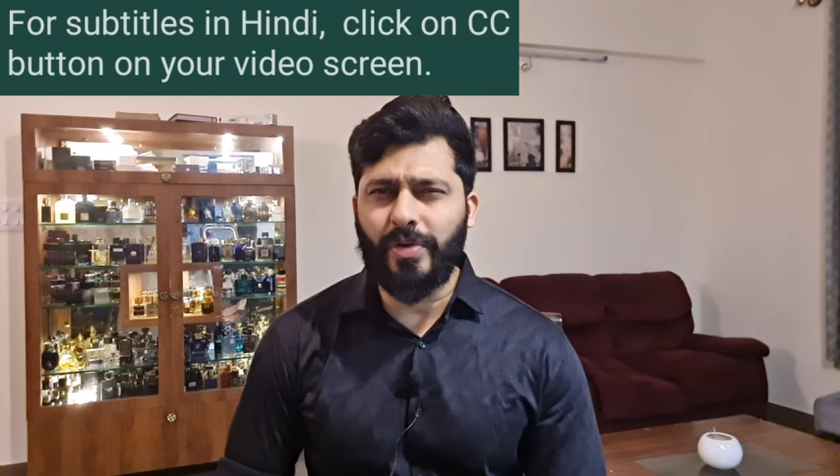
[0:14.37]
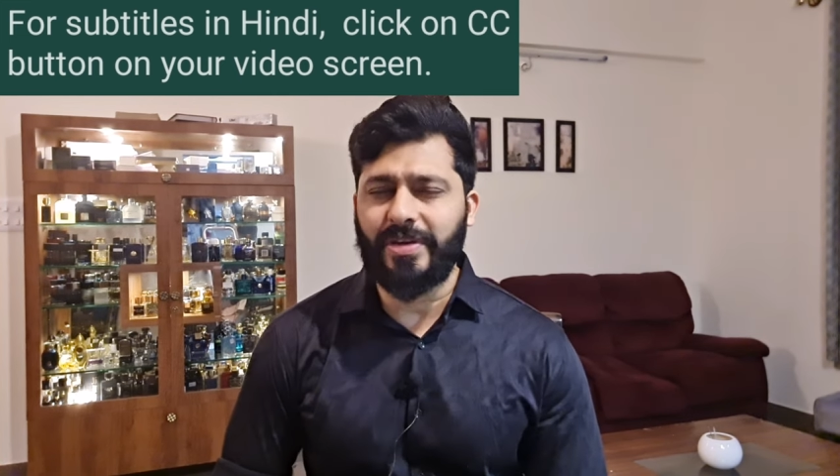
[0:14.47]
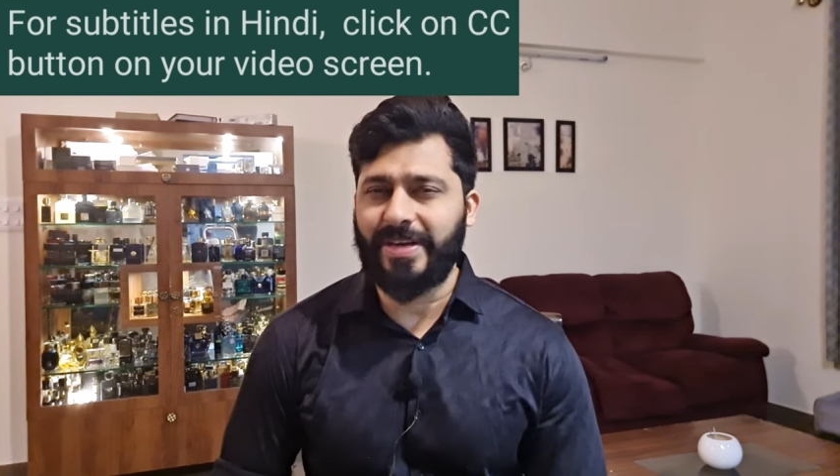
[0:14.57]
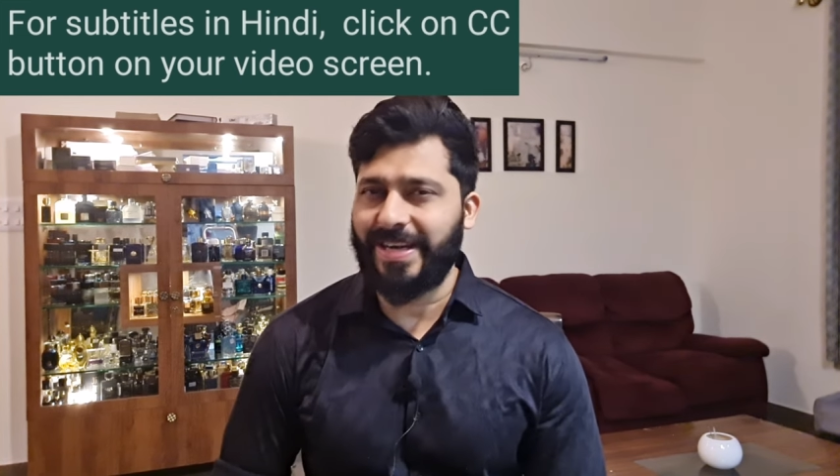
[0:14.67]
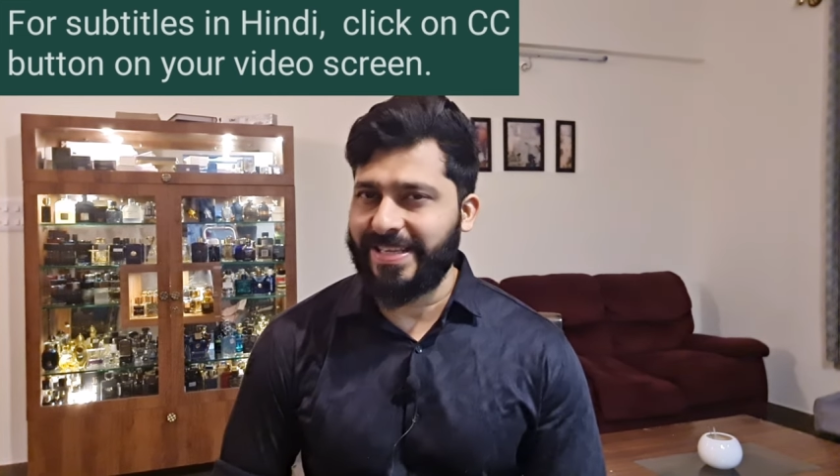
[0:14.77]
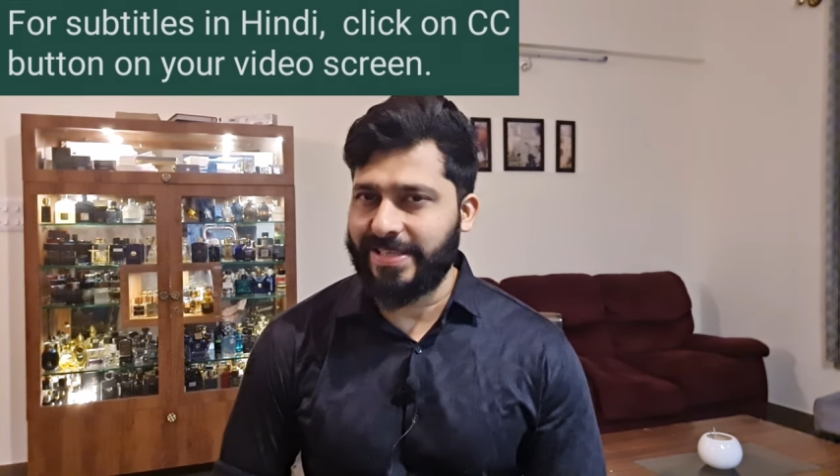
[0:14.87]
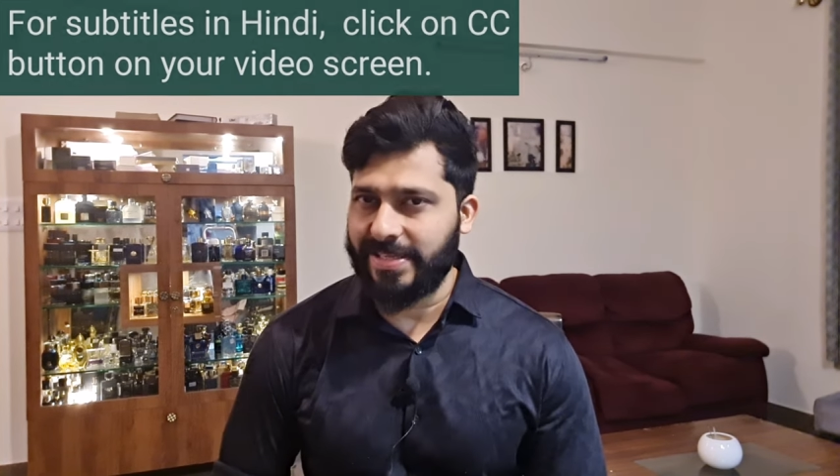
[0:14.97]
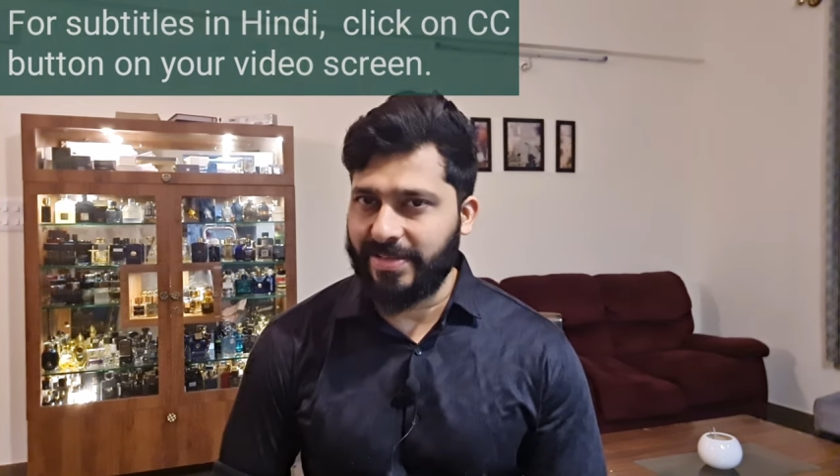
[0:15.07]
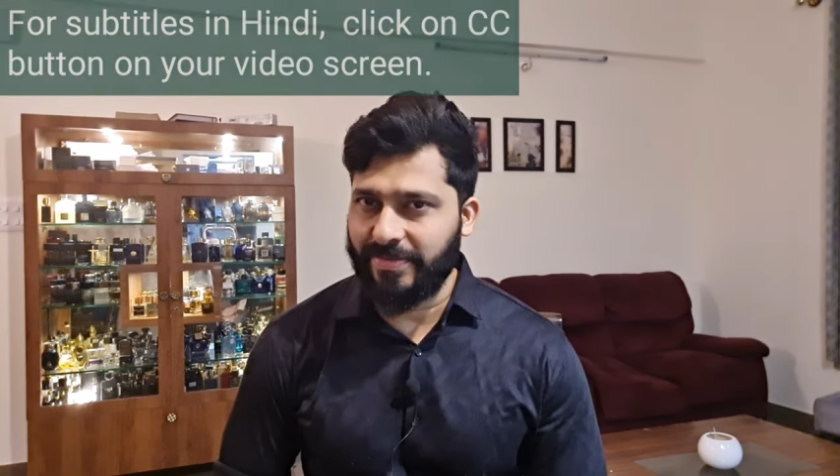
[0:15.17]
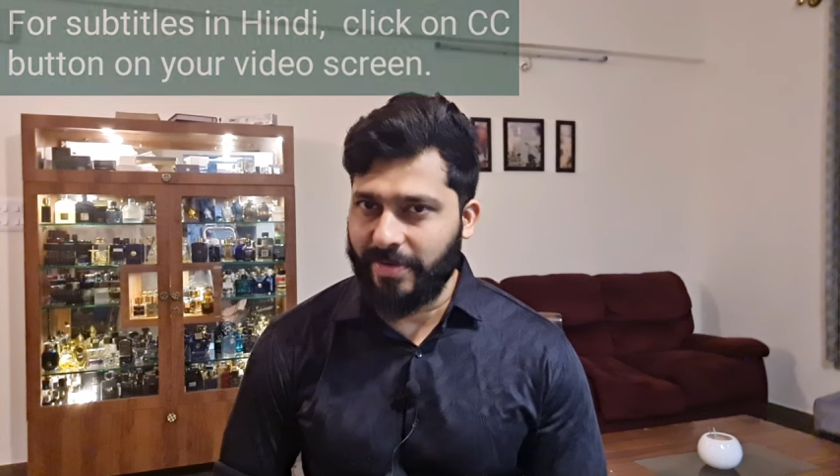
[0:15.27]

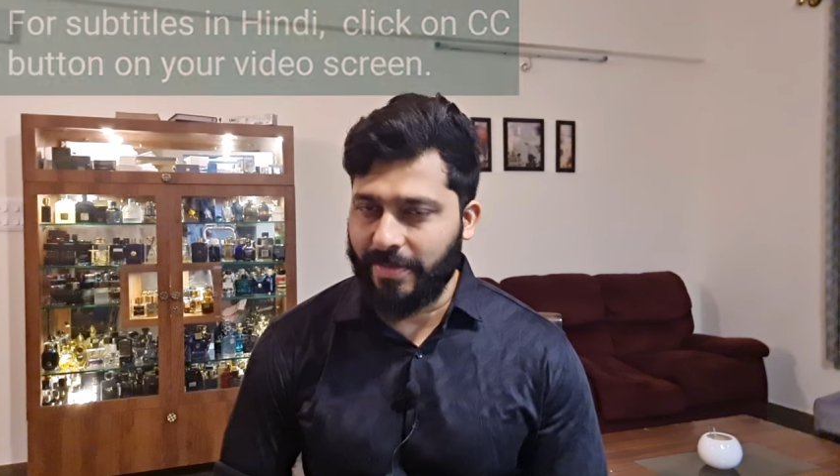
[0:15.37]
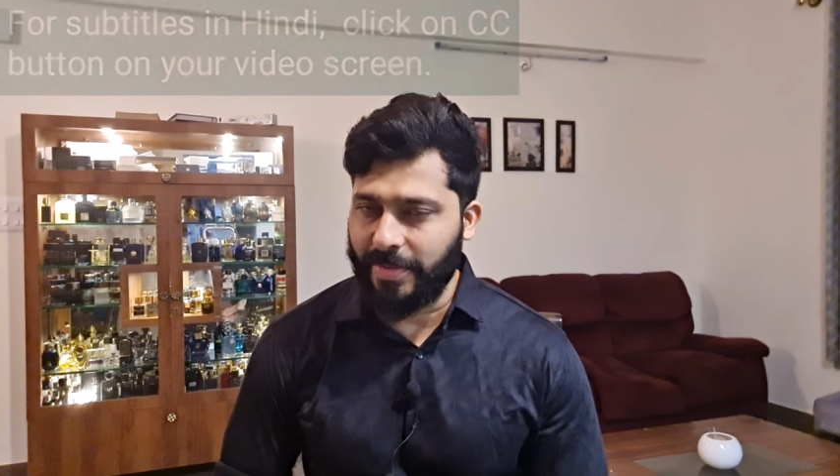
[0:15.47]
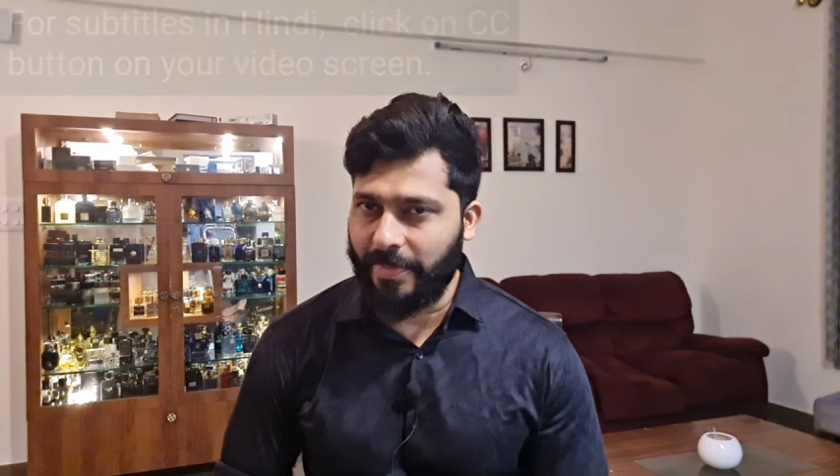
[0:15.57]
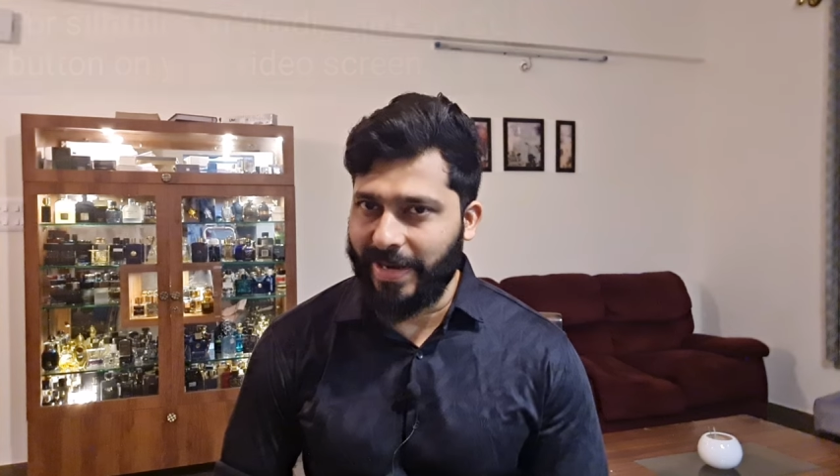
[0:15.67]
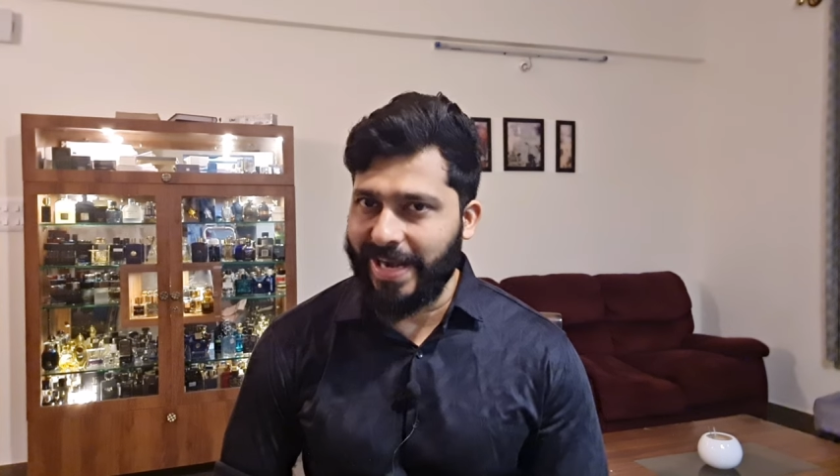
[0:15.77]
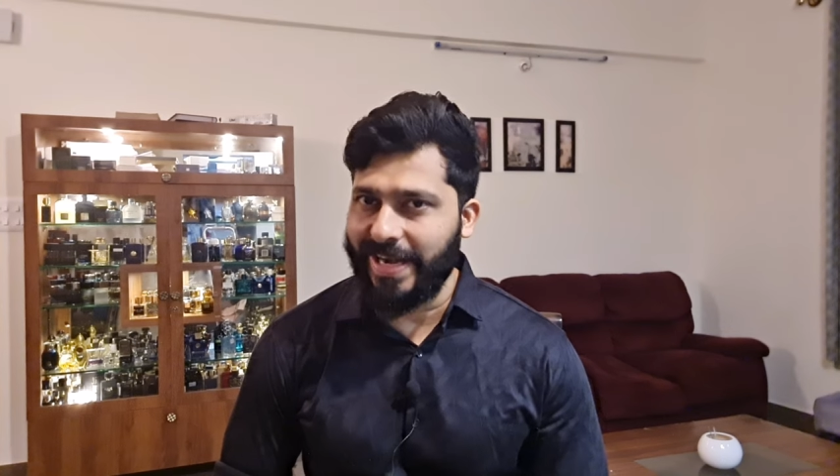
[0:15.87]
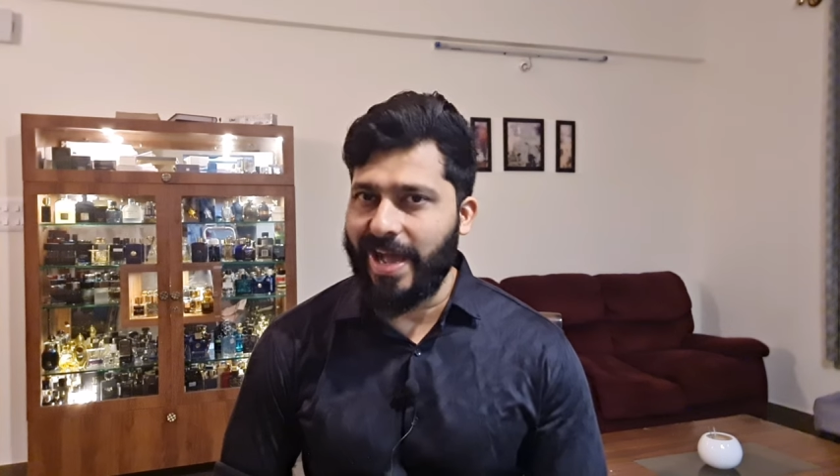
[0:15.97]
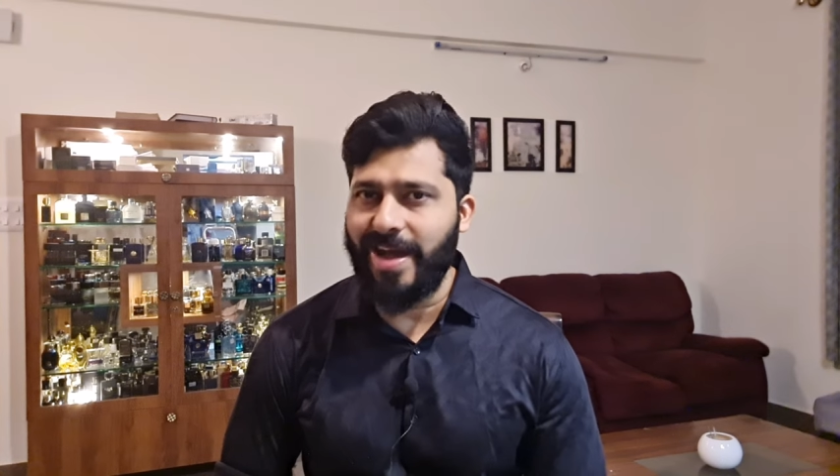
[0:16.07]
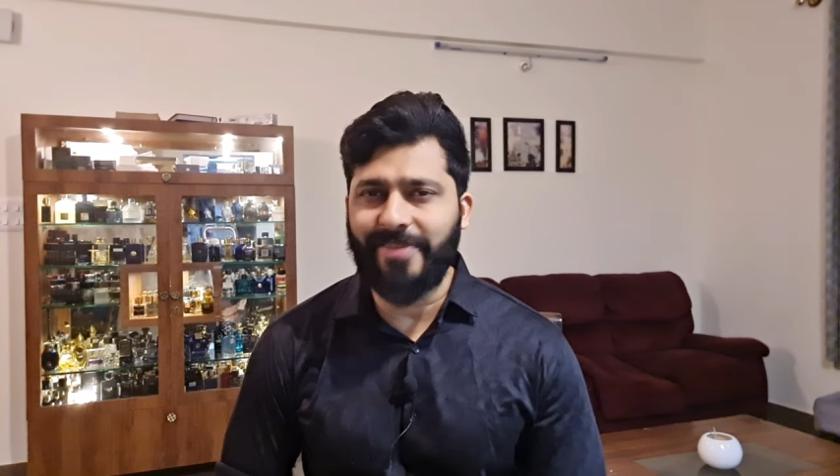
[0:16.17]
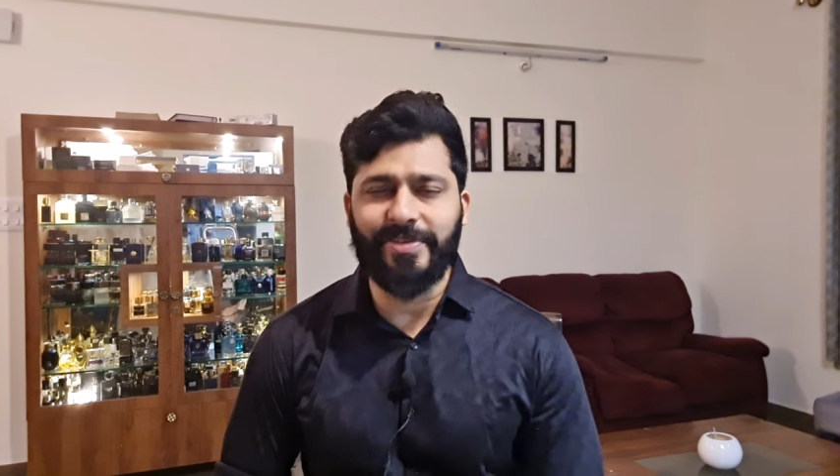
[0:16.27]
releases from the brand
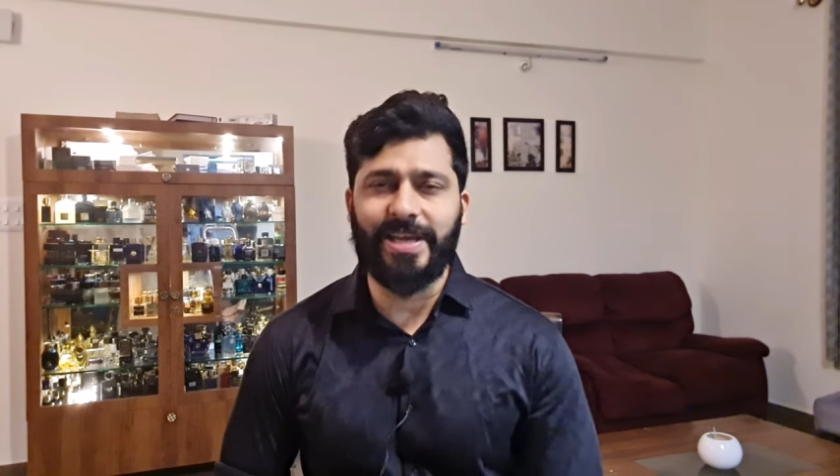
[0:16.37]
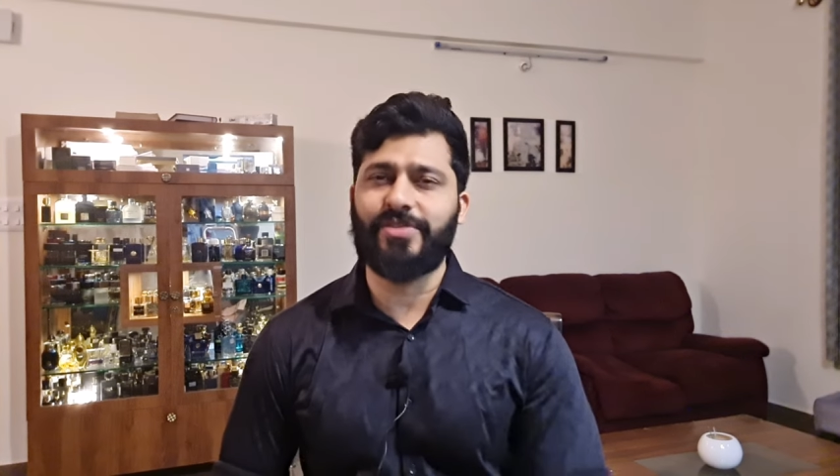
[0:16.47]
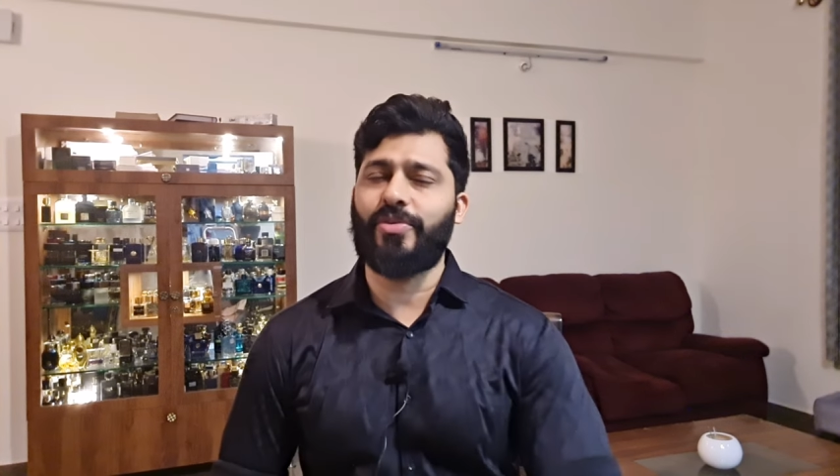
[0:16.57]
AAfiya.